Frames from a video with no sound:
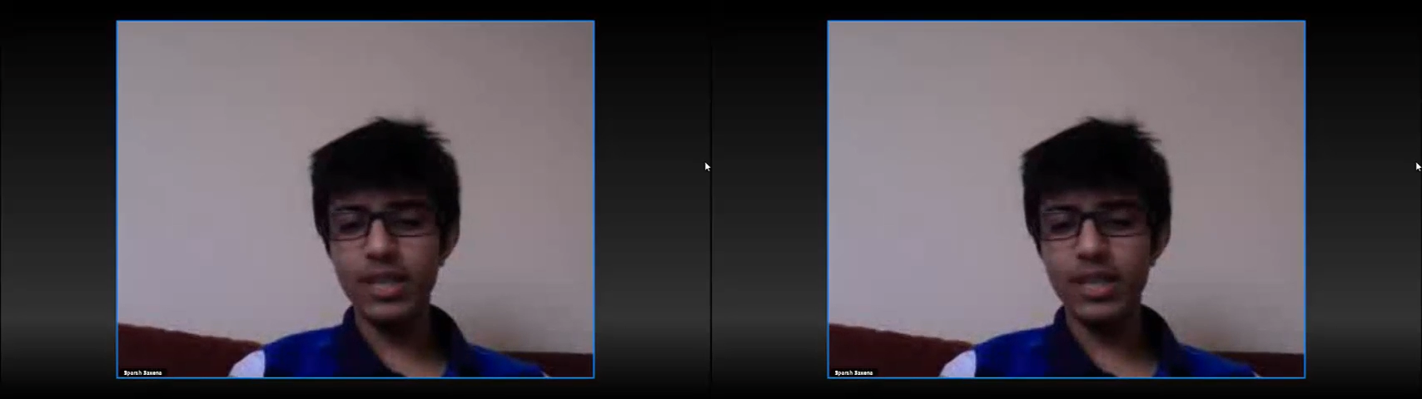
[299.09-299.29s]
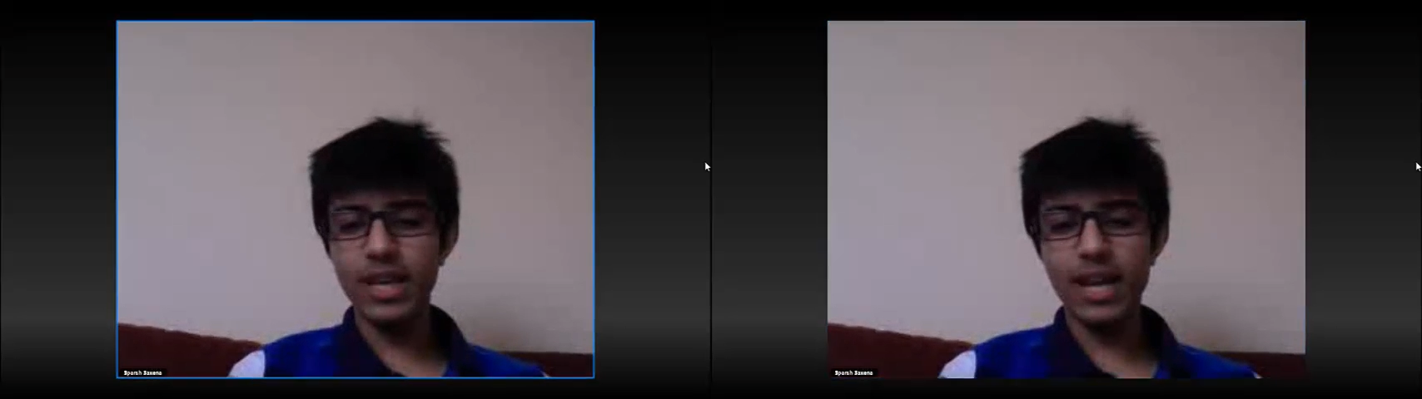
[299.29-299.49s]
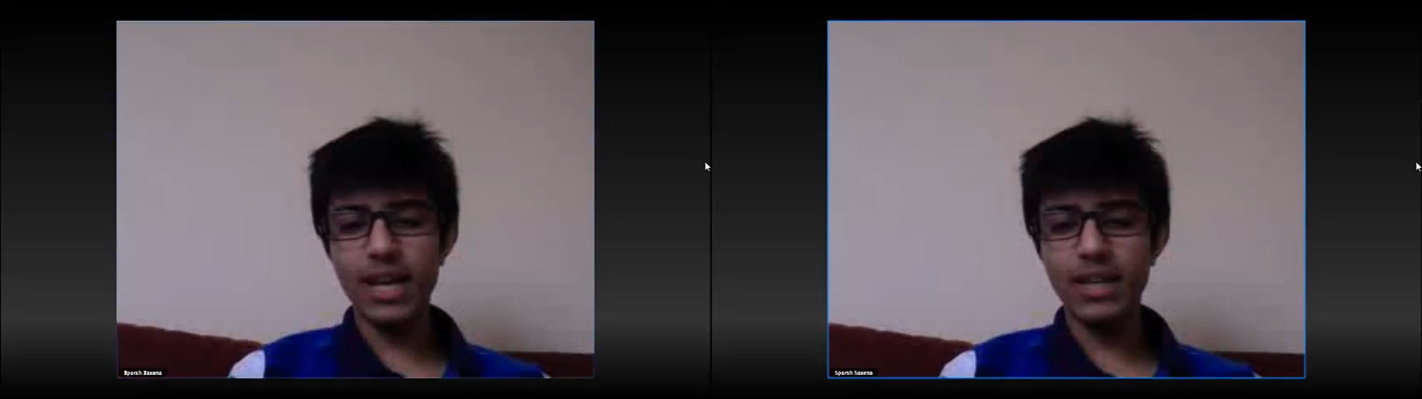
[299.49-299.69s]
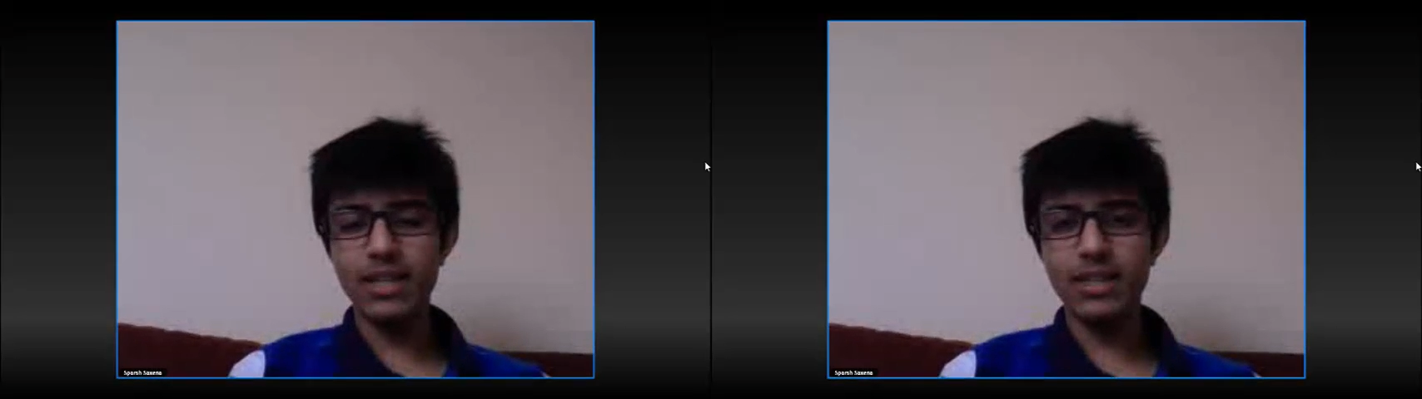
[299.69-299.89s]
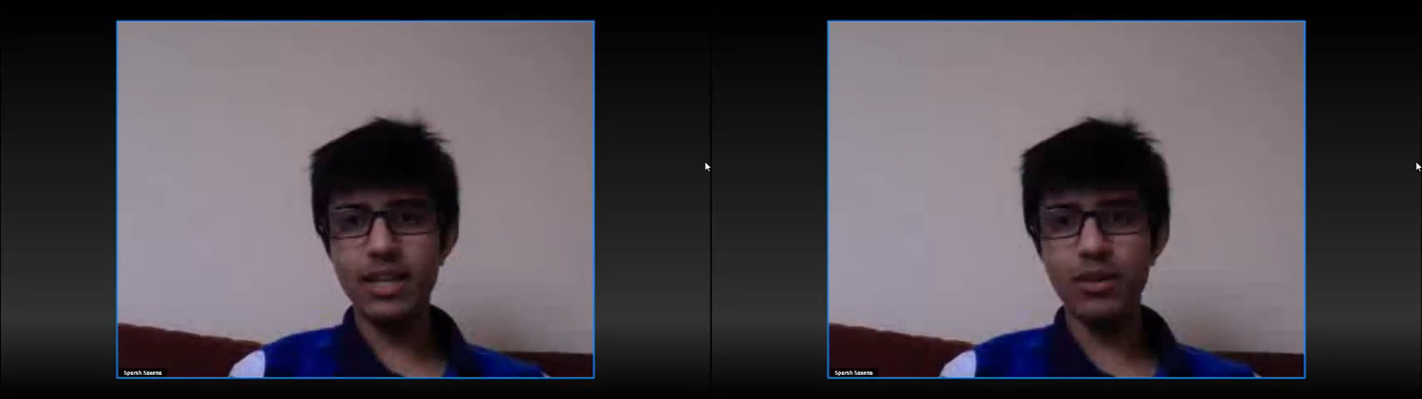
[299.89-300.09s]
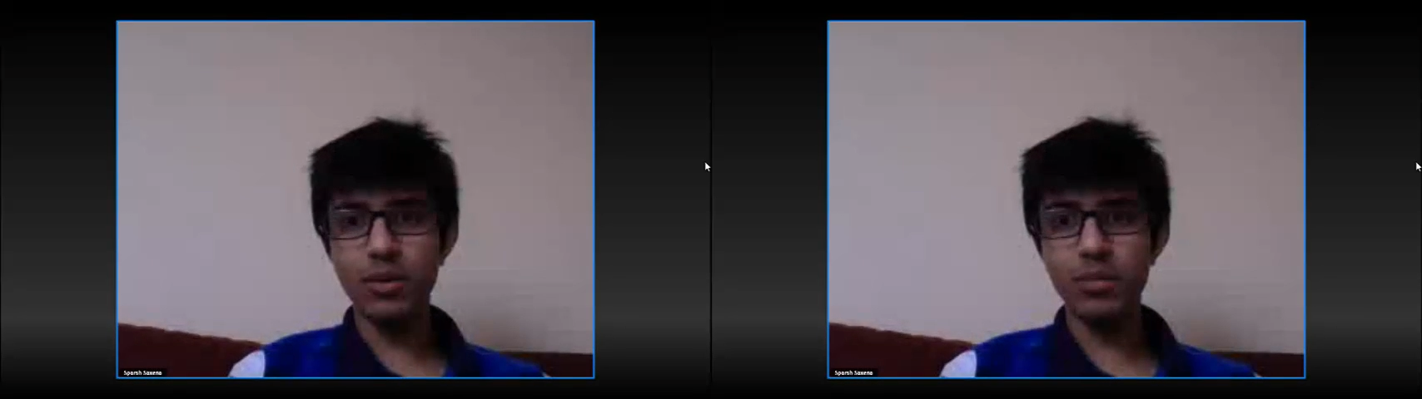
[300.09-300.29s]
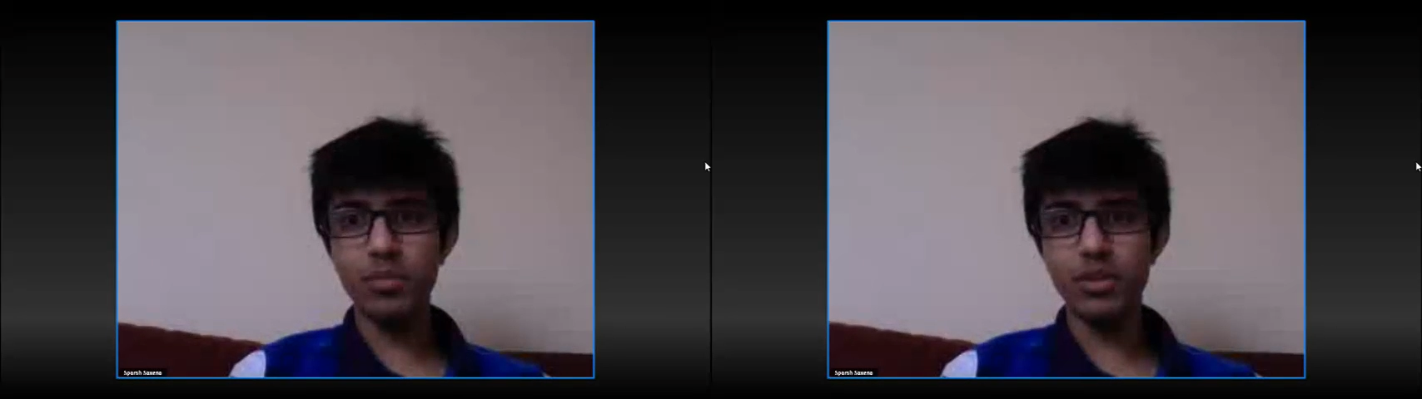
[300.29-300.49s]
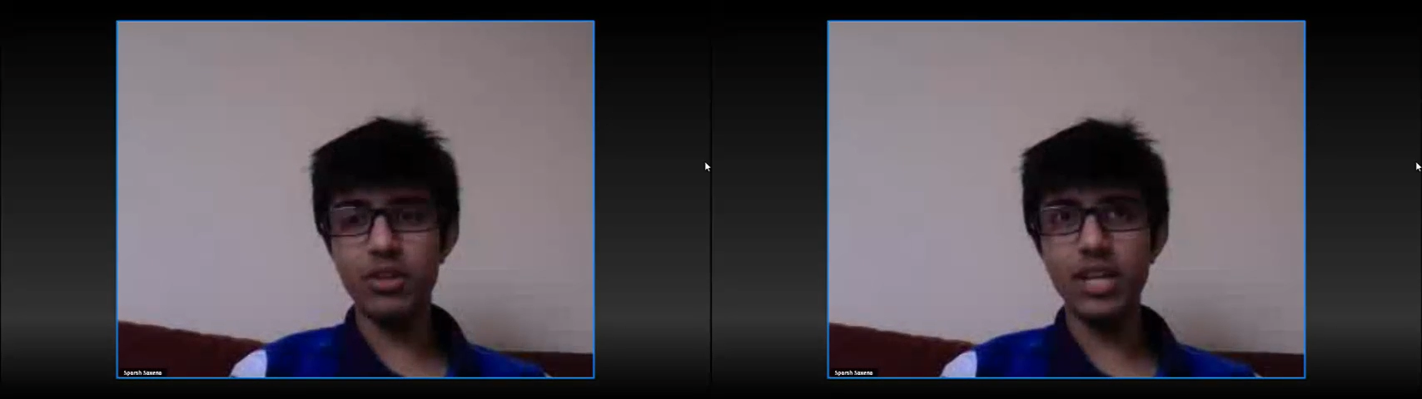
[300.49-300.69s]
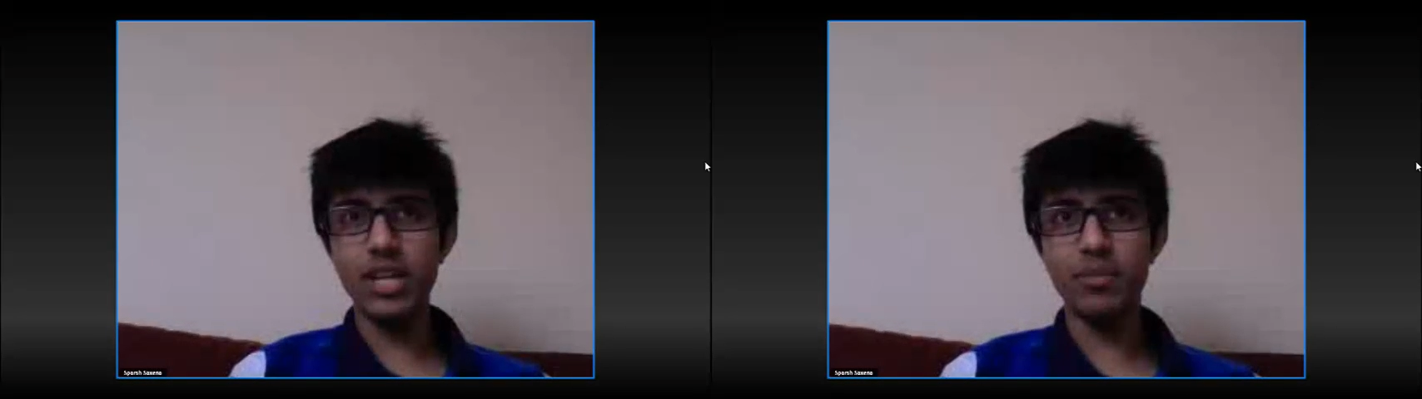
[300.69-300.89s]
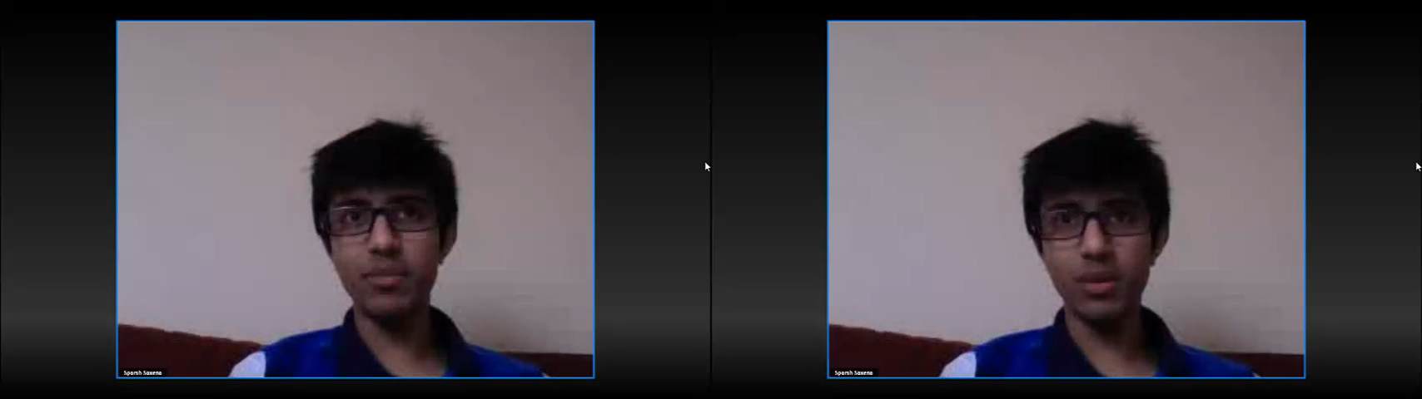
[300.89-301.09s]
they had their own
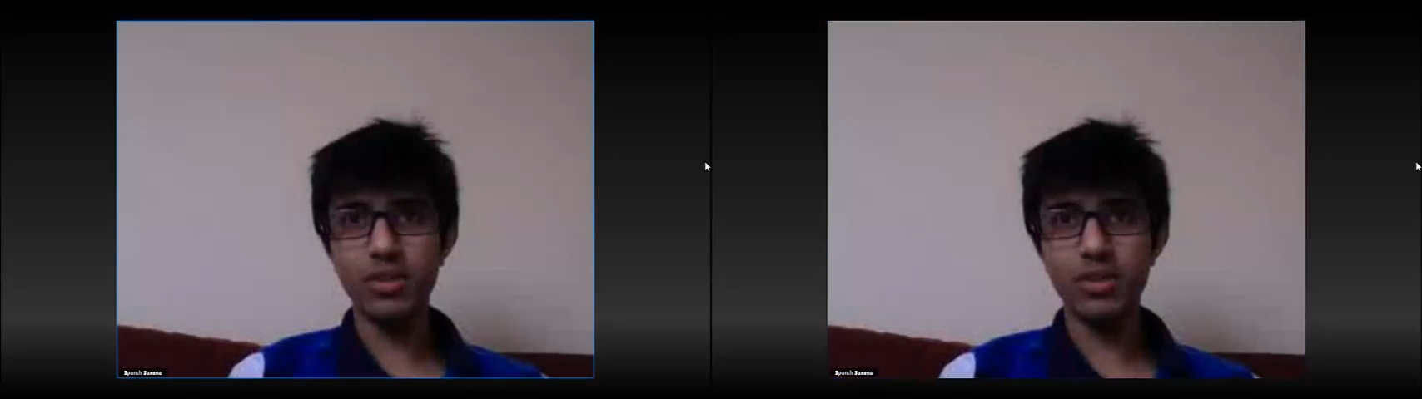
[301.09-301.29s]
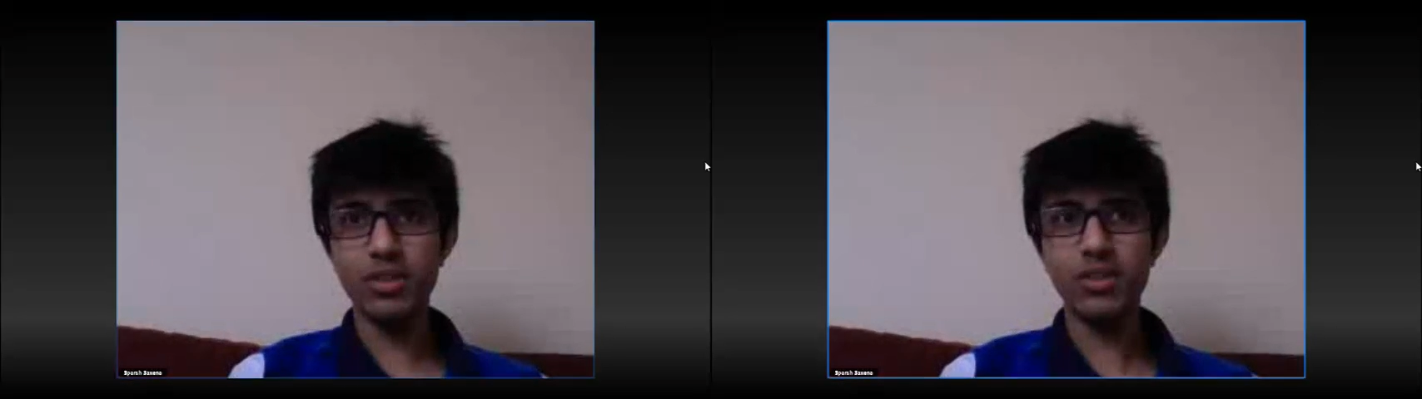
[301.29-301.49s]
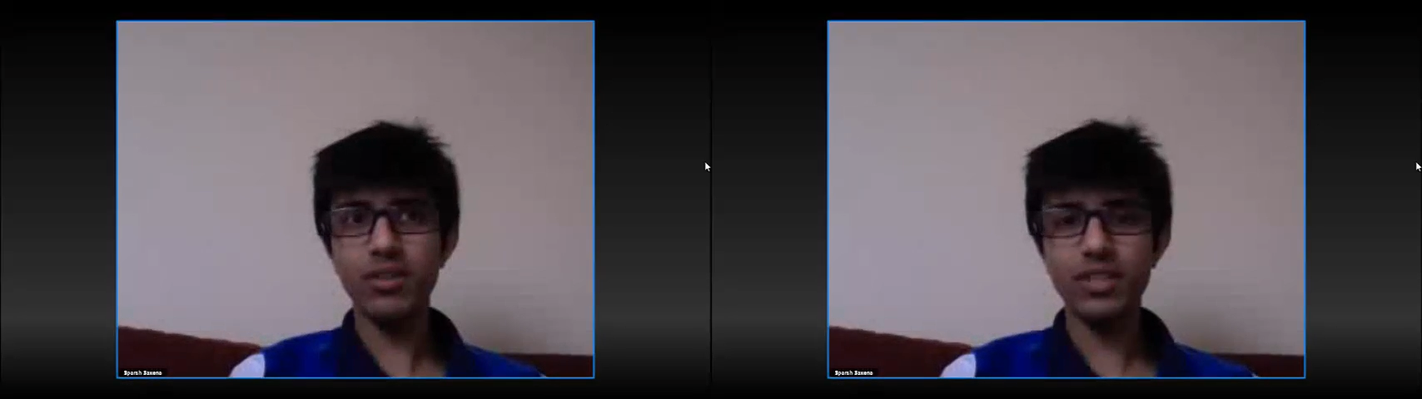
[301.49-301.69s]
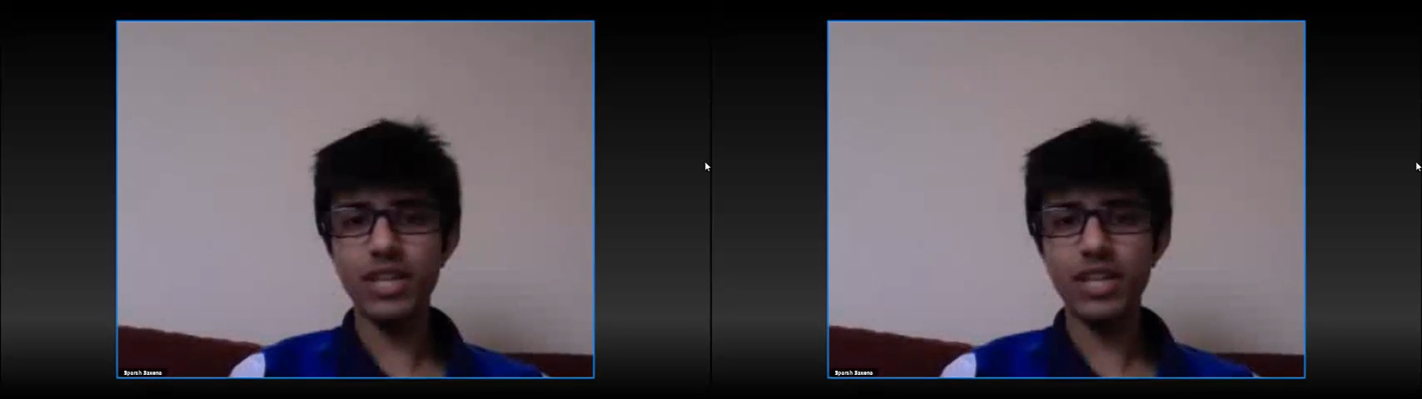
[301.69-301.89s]
personalized books, which